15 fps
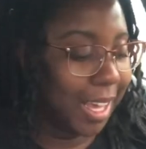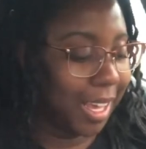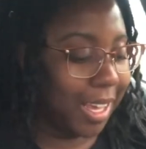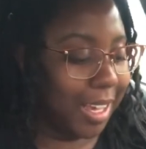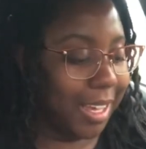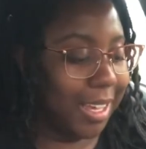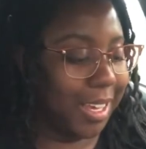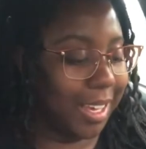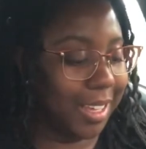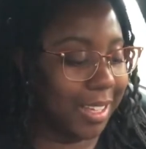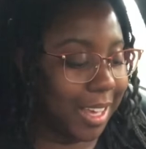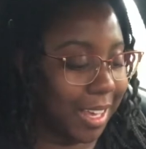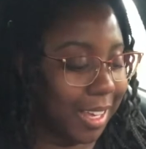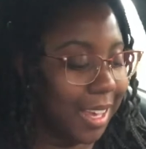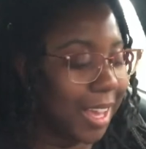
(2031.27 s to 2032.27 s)
he, he,
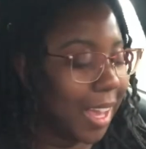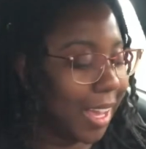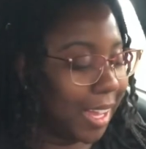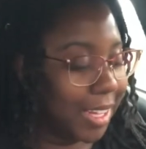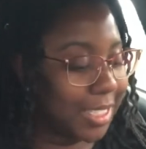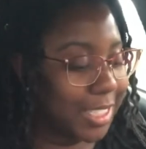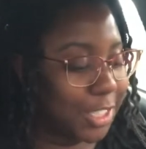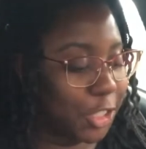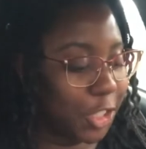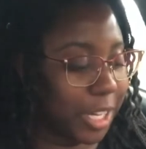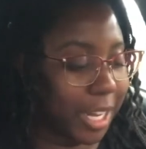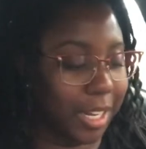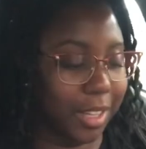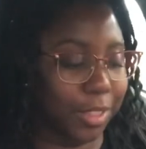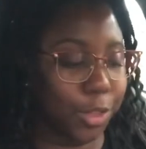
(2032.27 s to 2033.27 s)
he, he shook
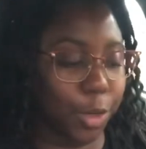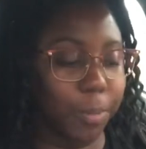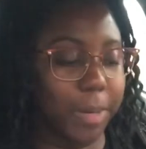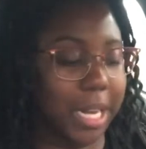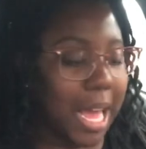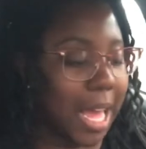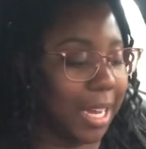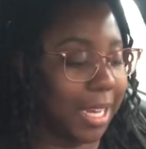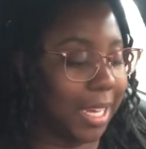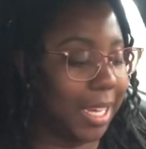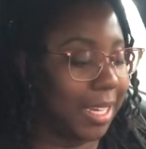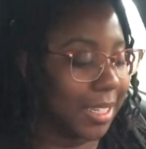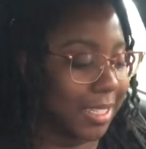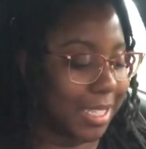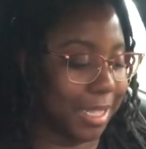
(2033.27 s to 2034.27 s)
it and threw me down the
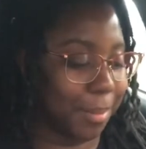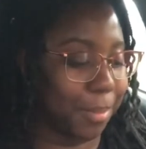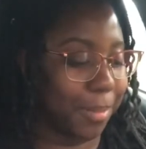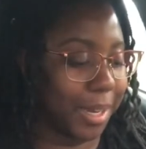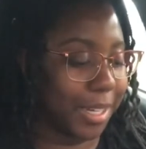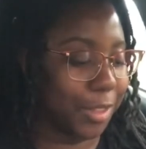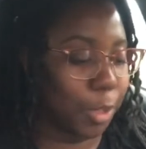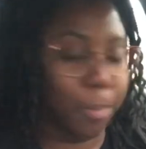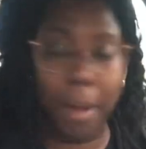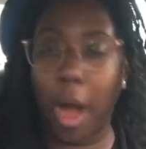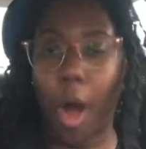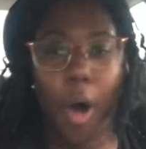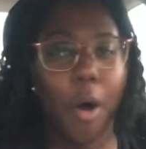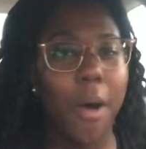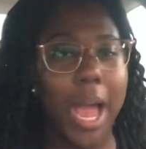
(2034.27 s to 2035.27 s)
hill somewhere, threw my
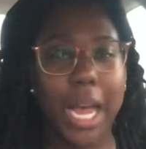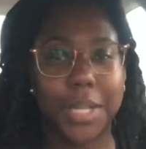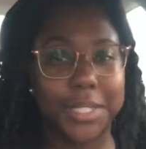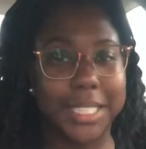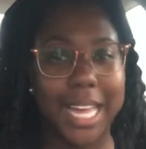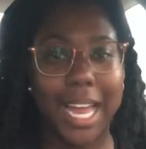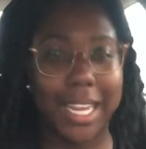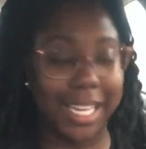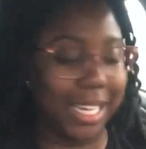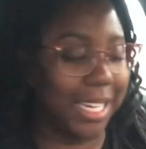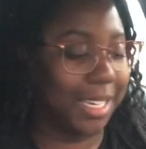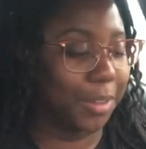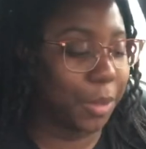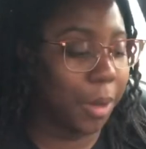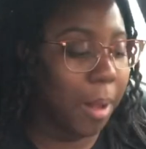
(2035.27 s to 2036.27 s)
whole house down the
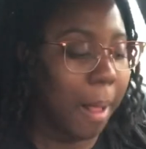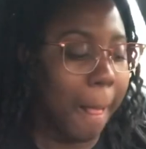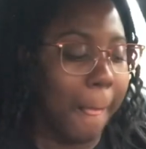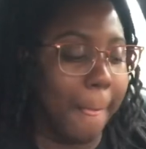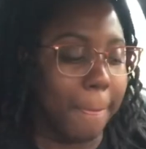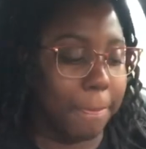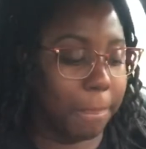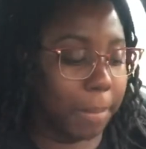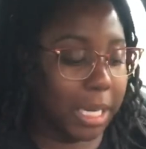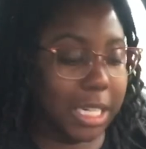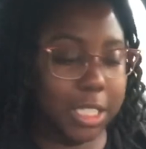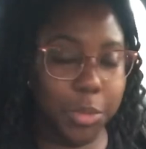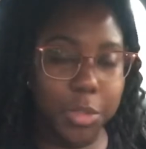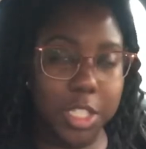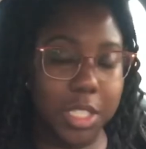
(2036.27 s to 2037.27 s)
hill
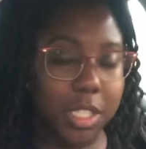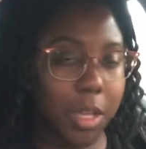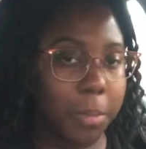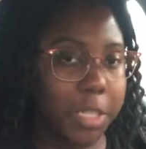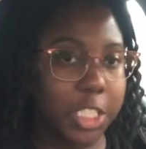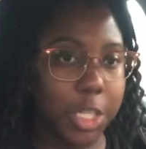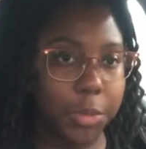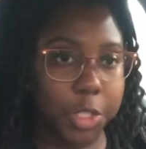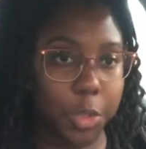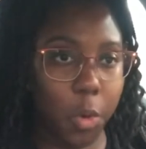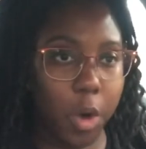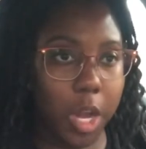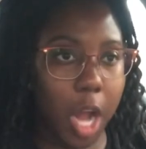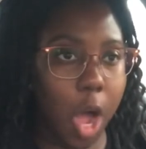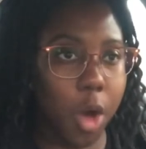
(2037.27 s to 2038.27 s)
because it was just so much that was
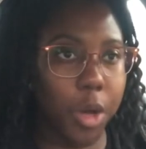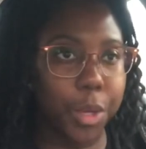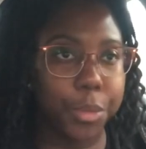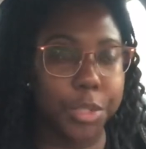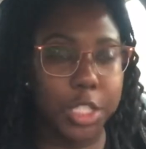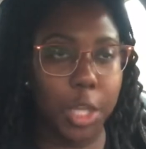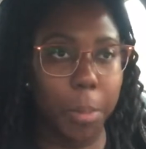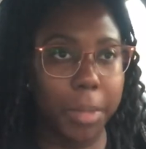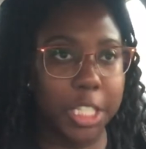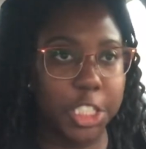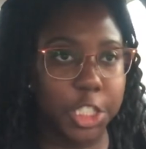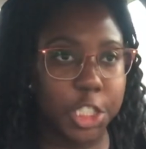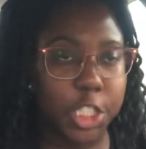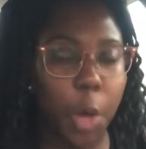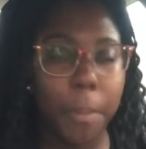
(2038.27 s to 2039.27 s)
going on. It was so much,
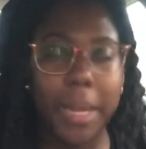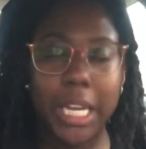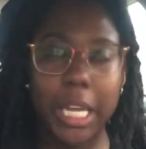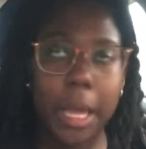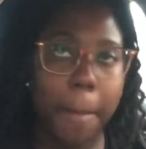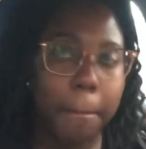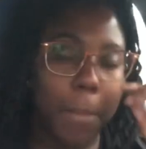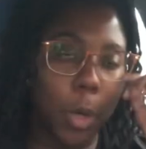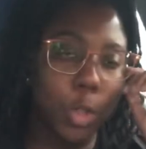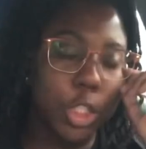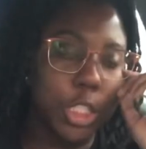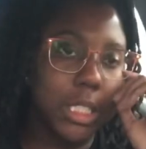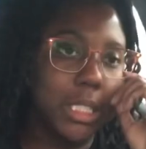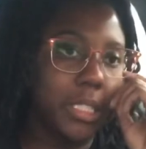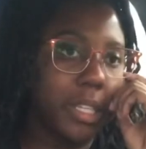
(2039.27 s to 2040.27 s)
so many
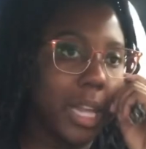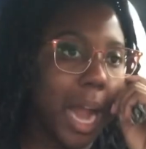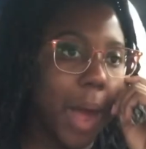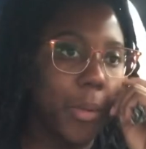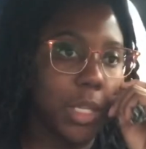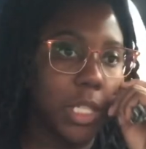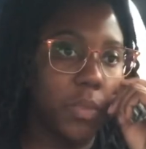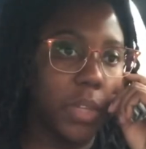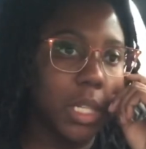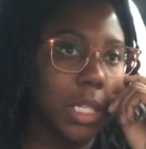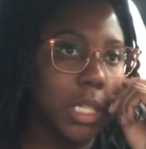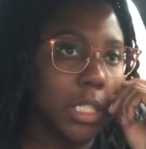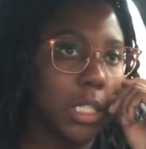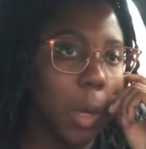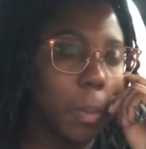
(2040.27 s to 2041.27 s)
emotions that I was
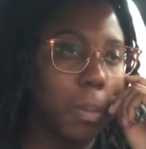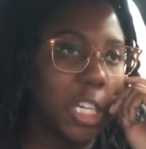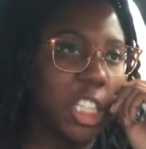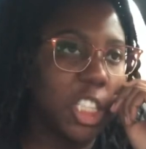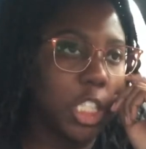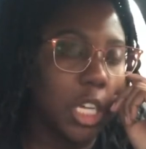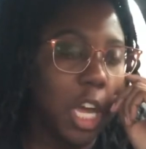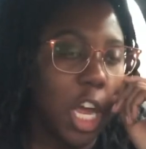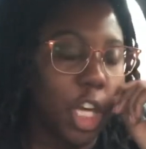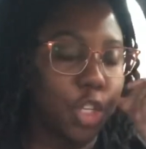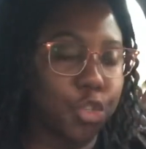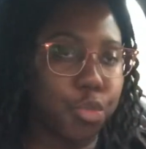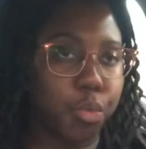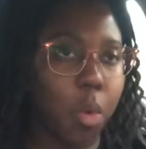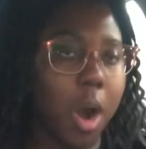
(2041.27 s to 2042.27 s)
feeling, so much
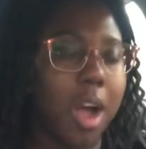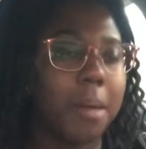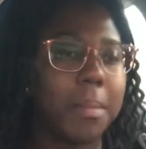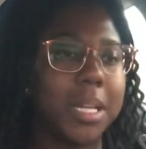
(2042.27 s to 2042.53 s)
drama